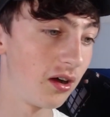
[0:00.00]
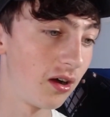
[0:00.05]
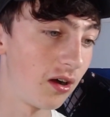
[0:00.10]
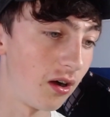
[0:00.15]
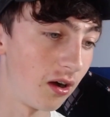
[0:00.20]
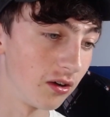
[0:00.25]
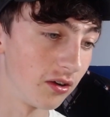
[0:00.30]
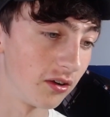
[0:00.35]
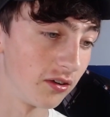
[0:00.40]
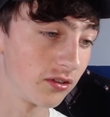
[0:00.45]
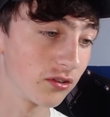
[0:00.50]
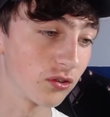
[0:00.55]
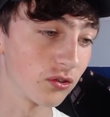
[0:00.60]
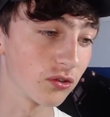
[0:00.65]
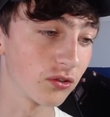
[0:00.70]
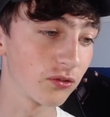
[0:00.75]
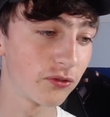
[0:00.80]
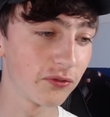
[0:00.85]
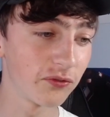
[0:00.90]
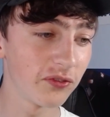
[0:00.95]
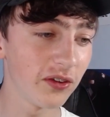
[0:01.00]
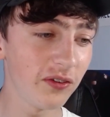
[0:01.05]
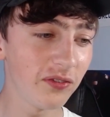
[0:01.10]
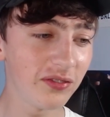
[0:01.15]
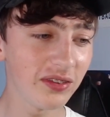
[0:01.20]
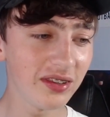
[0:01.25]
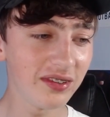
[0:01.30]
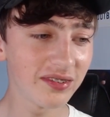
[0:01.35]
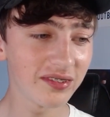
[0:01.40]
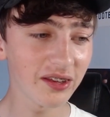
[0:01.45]
Haaland has scored
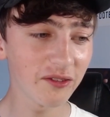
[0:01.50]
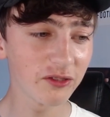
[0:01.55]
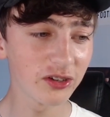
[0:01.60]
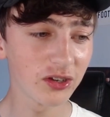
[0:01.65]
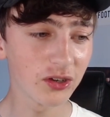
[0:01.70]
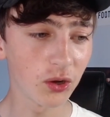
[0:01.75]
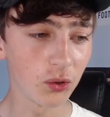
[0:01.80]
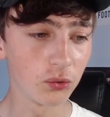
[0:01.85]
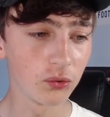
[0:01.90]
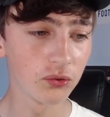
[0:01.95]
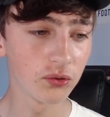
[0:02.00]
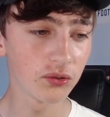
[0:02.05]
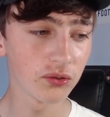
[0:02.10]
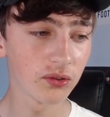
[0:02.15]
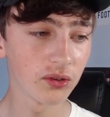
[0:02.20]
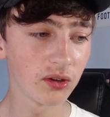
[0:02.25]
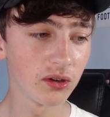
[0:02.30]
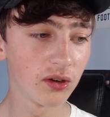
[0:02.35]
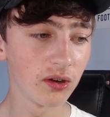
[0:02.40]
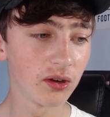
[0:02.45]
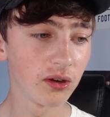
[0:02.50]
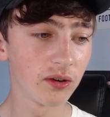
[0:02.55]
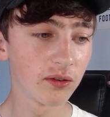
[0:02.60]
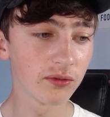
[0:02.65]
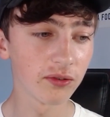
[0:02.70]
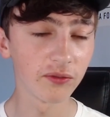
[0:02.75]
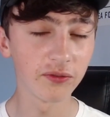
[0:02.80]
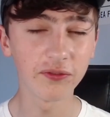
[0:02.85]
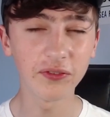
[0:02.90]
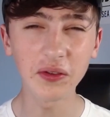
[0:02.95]
57 goals
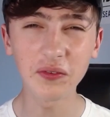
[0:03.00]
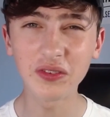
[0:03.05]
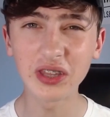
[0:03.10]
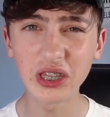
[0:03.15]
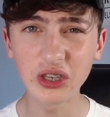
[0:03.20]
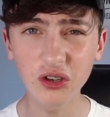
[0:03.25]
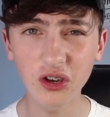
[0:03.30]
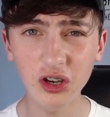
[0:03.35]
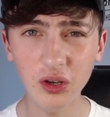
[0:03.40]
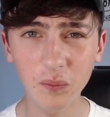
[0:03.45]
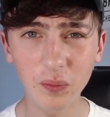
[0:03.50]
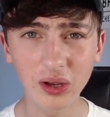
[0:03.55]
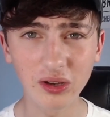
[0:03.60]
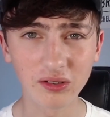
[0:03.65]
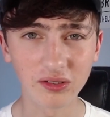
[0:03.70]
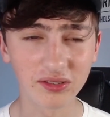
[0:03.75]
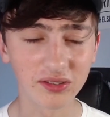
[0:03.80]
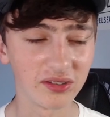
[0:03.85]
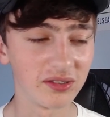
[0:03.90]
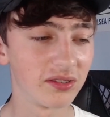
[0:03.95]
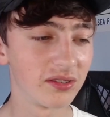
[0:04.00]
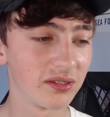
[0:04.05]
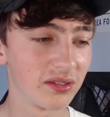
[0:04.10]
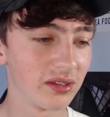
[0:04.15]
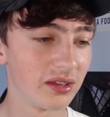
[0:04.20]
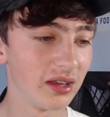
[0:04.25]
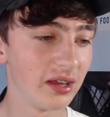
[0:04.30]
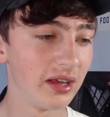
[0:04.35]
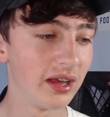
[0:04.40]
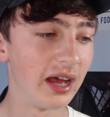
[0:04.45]
from 59 appearances,
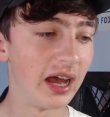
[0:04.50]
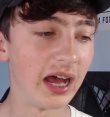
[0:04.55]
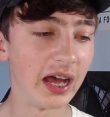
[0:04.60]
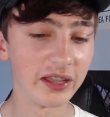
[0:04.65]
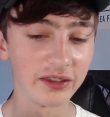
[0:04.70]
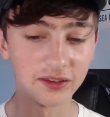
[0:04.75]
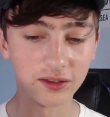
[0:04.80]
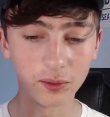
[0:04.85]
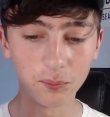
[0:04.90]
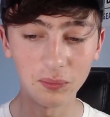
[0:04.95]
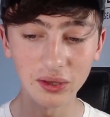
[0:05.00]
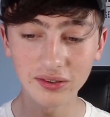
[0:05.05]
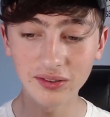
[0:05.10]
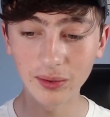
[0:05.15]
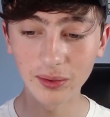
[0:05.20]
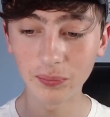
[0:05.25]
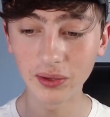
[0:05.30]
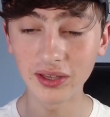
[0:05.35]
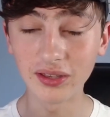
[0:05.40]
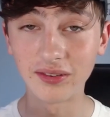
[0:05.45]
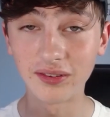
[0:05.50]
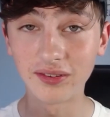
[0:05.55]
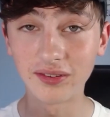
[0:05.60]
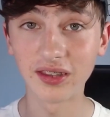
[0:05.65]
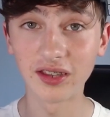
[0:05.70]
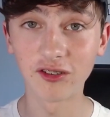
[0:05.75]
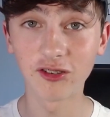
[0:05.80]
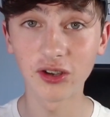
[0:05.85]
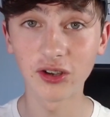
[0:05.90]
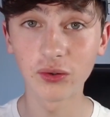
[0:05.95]
and the missing piece
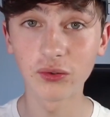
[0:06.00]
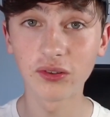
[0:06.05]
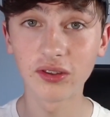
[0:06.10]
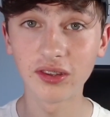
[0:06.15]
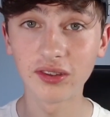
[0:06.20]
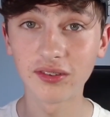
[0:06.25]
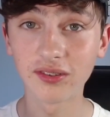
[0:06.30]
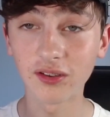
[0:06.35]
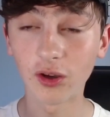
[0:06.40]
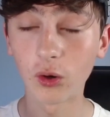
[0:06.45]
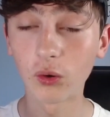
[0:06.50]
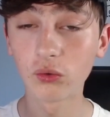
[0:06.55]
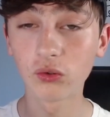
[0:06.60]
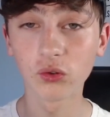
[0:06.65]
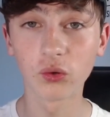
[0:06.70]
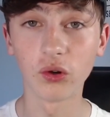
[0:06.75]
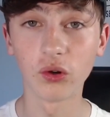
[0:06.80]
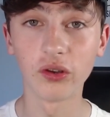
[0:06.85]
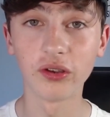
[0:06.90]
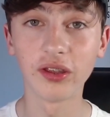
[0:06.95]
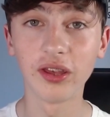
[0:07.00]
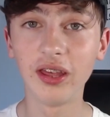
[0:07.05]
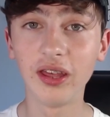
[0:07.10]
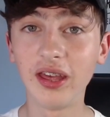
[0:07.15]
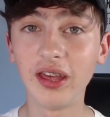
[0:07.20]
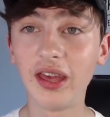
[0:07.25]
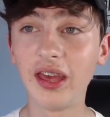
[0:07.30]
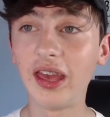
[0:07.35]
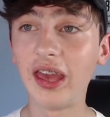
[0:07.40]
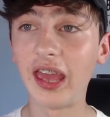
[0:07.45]
in Chelsea's whole squad
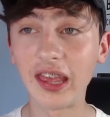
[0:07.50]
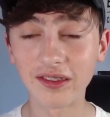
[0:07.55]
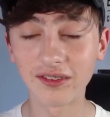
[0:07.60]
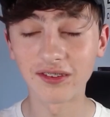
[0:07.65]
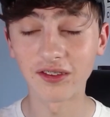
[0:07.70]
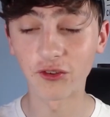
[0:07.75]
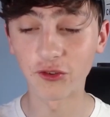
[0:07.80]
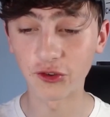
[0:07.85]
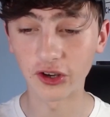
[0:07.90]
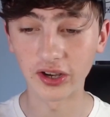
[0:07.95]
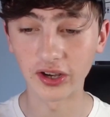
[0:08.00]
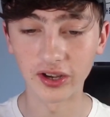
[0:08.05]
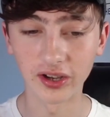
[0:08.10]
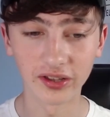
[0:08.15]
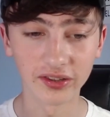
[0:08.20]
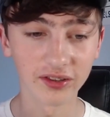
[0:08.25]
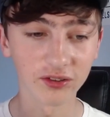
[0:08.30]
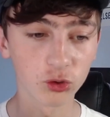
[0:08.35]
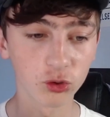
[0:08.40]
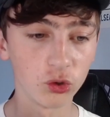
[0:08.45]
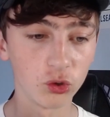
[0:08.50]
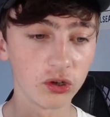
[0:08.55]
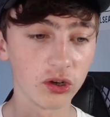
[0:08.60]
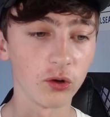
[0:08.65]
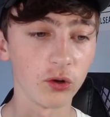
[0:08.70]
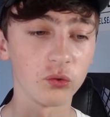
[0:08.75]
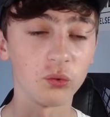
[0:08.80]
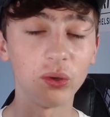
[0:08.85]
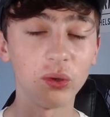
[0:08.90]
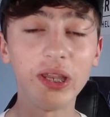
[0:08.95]
is a striker that scored
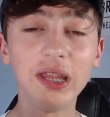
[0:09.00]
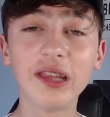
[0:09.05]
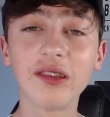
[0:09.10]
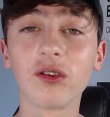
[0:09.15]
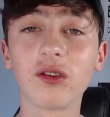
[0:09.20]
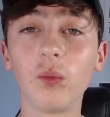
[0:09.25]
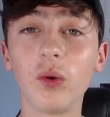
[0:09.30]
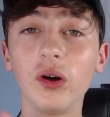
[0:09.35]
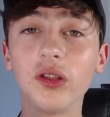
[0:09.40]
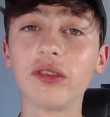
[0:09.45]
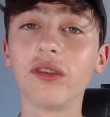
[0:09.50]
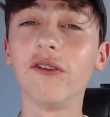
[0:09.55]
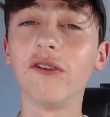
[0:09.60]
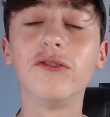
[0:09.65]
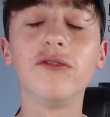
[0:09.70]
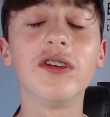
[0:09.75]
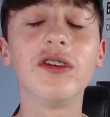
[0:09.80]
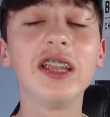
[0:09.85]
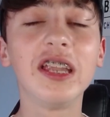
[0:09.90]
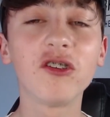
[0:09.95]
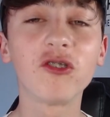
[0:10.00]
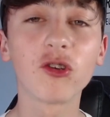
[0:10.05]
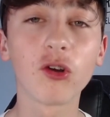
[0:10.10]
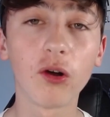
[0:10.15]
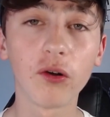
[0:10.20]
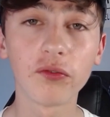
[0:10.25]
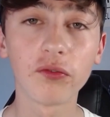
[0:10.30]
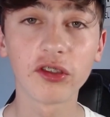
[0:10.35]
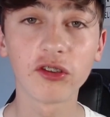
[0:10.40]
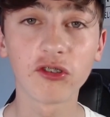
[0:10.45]
goals. We need someone to finish
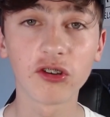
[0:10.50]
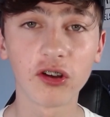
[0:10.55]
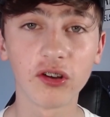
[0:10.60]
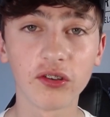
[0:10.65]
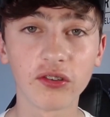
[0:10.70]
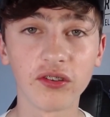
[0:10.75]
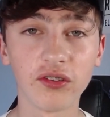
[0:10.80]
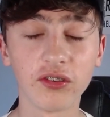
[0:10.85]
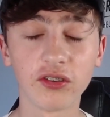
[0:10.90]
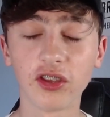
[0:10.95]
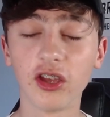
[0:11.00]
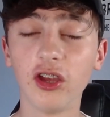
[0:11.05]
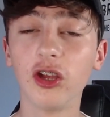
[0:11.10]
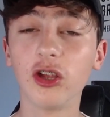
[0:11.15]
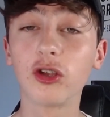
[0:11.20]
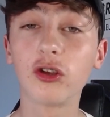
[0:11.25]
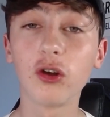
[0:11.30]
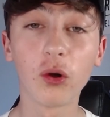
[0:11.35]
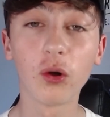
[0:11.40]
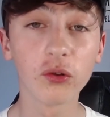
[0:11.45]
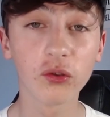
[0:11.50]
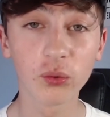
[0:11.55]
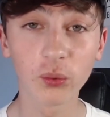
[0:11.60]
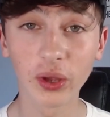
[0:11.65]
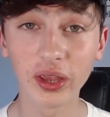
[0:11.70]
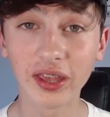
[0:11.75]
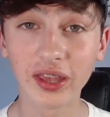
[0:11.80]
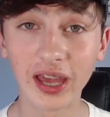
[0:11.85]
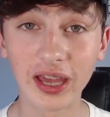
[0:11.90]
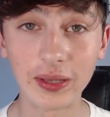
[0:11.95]
off the chances. Goals
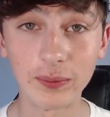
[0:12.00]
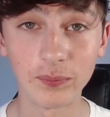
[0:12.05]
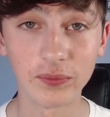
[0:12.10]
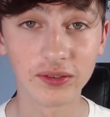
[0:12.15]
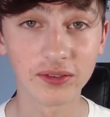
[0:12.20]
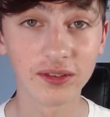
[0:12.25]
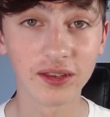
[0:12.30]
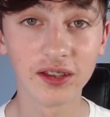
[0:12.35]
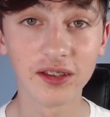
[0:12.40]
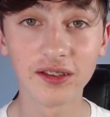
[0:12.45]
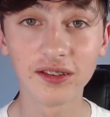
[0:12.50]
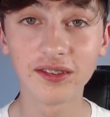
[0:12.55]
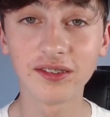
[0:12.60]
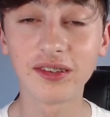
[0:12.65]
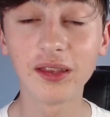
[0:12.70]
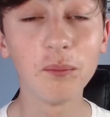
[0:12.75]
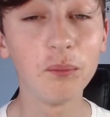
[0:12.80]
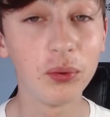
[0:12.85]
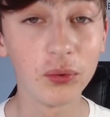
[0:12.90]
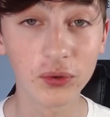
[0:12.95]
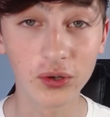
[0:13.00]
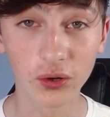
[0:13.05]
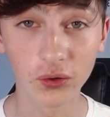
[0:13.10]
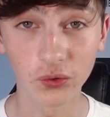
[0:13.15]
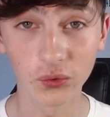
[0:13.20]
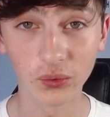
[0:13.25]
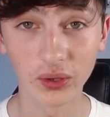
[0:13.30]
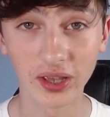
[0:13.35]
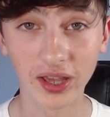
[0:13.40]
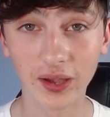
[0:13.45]
win games. Simple
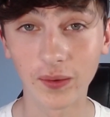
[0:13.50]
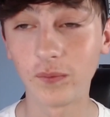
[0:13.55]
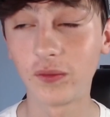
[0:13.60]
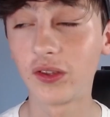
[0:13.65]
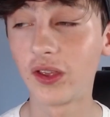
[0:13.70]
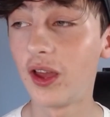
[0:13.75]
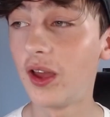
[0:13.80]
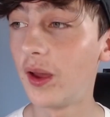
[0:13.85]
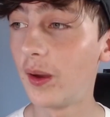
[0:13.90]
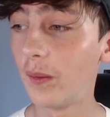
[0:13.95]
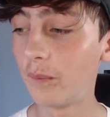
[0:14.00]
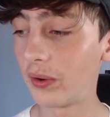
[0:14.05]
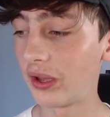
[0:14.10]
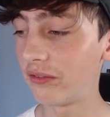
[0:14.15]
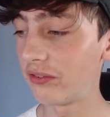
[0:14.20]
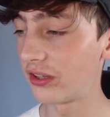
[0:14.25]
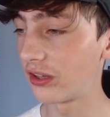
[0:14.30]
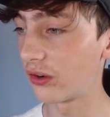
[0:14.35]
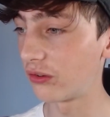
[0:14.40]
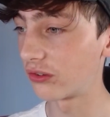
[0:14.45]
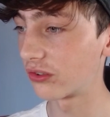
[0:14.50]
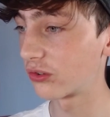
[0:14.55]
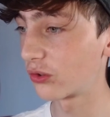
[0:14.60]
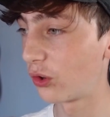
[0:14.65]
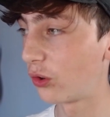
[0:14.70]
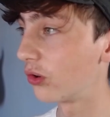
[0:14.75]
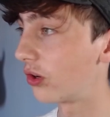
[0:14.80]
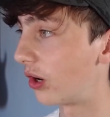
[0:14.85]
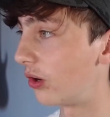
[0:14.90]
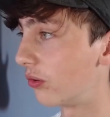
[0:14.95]
goals win games. But if you don't
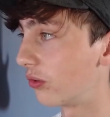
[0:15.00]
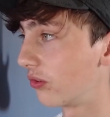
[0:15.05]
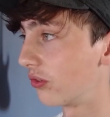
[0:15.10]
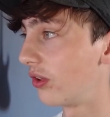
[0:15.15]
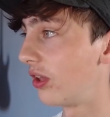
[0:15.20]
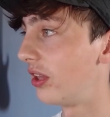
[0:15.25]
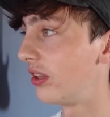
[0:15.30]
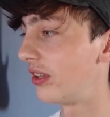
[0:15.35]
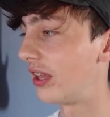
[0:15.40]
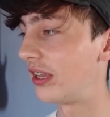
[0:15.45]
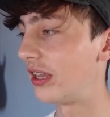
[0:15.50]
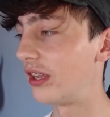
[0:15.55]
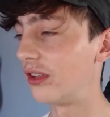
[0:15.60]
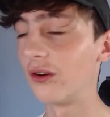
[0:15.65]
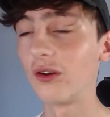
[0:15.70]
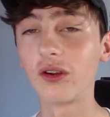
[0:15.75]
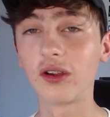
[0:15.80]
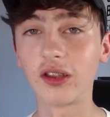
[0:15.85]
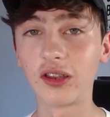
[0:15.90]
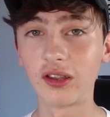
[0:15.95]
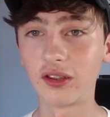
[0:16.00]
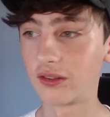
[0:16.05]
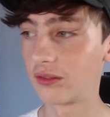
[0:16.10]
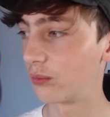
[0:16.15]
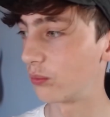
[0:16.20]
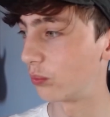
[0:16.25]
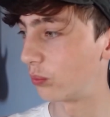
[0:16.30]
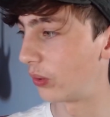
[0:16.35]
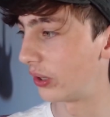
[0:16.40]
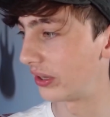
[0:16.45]
score goals, then you're not going to
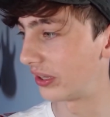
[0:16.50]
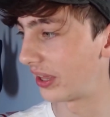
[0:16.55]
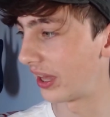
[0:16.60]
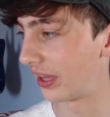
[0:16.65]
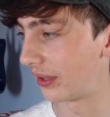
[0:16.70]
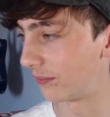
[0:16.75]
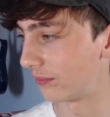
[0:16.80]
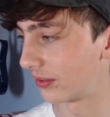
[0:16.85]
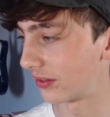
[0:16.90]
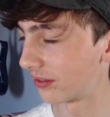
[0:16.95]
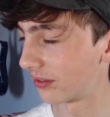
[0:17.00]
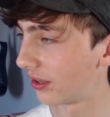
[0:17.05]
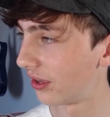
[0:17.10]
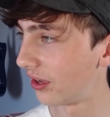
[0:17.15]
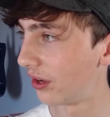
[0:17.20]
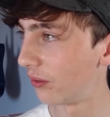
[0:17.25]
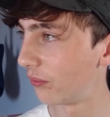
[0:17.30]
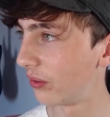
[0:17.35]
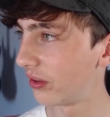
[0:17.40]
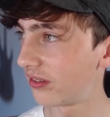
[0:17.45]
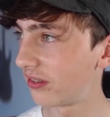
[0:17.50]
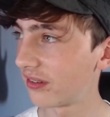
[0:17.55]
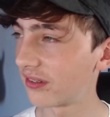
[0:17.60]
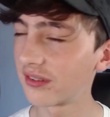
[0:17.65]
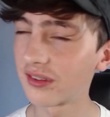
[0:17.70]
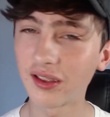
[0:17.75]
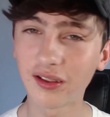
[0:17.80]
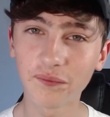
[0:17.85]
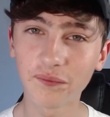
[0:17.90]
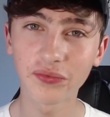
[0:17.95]
win games, which
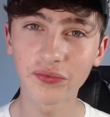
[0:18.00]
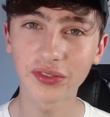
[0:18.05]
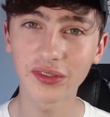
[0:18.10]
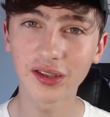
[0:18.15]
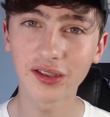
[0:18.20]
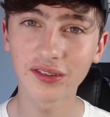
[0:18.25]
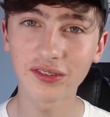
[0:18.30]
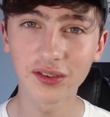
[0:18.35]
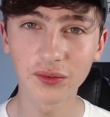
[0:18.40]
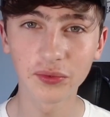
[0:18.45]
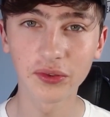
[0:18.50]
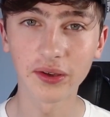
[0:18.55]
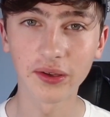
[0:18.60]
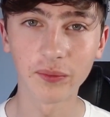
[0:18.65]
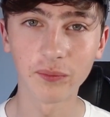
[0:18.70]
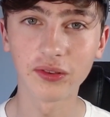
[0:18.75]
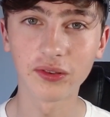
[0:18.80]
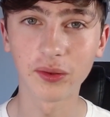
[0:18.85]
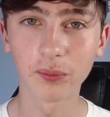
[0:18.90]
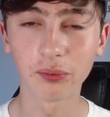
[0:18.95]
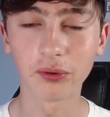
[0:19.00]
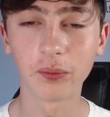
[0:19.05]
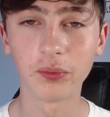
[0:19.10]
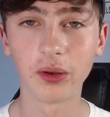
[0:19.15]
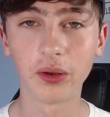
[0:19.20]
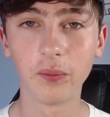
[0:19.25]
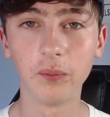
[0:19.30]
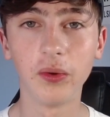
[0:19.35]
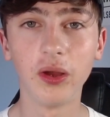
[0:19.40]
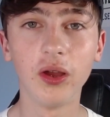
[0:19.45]
is sometimes the
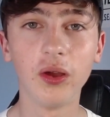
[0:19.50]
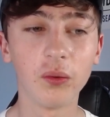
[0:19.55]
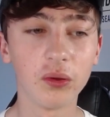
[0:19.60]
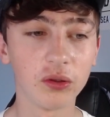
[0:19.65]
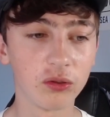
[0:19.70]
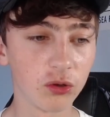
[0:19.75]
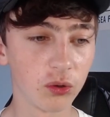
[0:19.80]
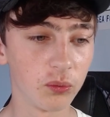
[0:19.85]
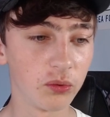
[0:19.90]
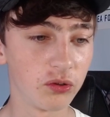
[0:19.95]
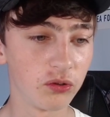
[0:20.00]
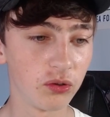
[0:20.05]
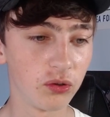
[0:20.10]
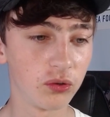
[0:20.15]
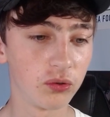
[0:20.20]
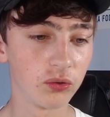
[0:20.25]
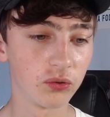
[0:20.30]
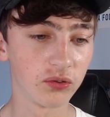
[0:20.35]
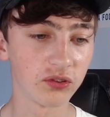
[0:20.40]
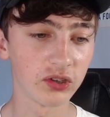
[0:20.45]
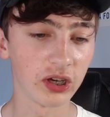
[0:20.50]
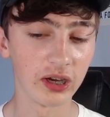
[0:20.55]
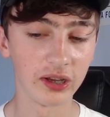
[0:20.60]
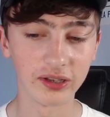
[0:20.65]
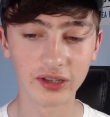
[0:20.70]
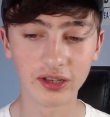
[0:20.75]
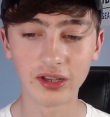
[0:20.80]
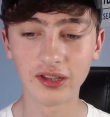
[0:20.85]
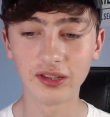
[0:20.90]
problem with Thomas Tuchel's side.